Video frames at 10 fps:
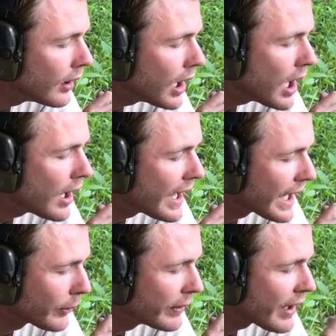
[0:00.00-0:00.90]
Oh,
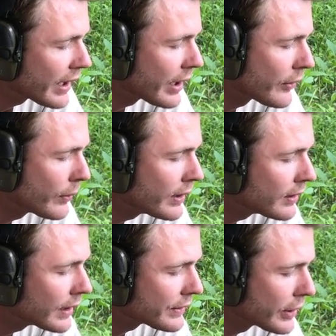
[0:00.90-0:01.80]
heck, we've got another one.
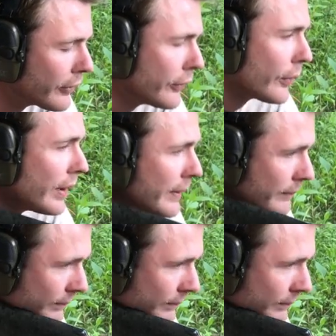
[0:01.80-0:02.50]
Let's go for it.